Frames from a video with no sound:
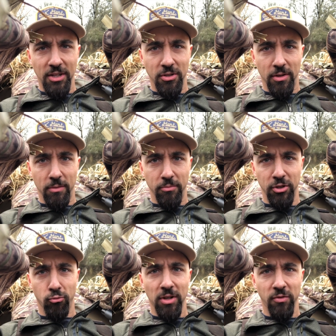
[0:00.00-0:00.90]
of
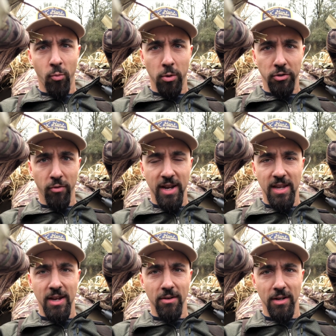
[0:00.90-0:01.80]
this reservoir is right
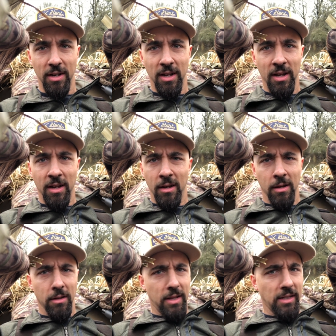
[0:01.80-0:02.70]
here, and
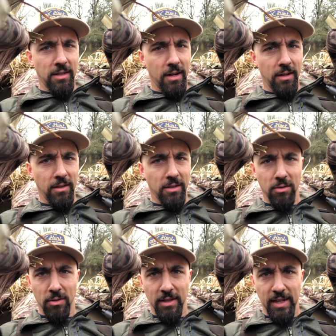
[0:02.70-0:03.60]
that's not, it
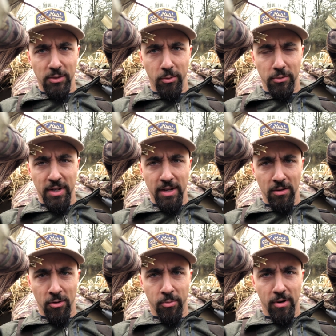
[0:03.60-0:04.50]
doesn't look like that's where those
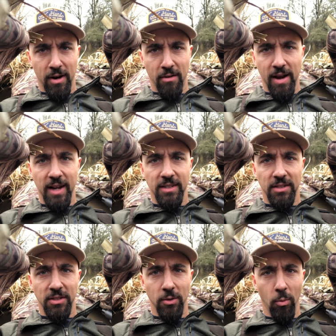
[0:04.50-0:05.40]
antelope are
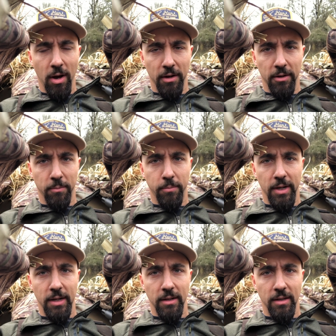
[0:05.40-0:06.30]
accessing the water.
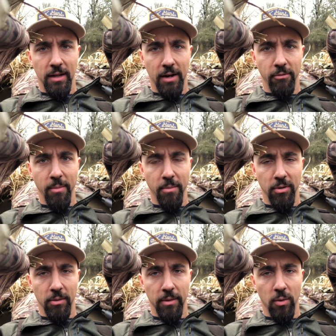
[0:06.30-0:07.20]
But then I
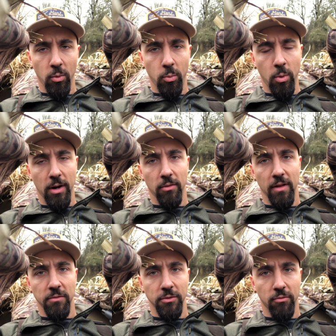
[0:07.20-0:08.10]
remember, I'm like, well, water
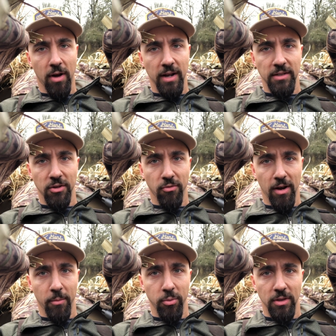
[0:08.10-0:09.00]
levels rise and
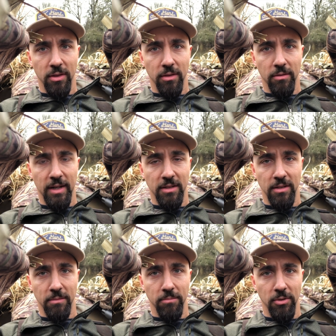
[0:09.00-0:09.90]
drop as
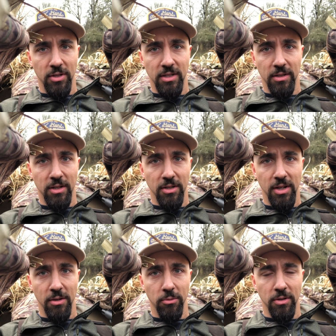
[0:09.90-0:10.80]
the season
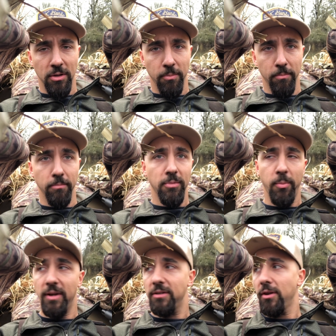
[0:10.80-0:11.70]
continues and
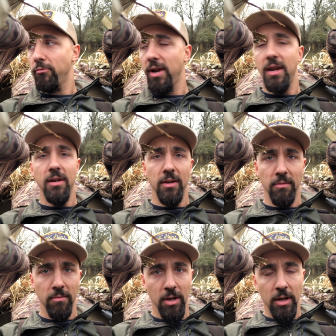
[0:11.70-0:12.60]
dependent on rain
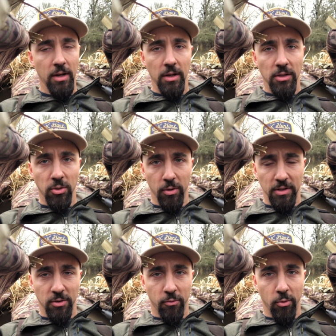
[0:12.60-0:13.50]
and so on
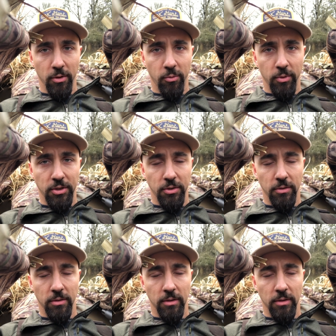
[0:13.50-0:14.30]
and so forth, which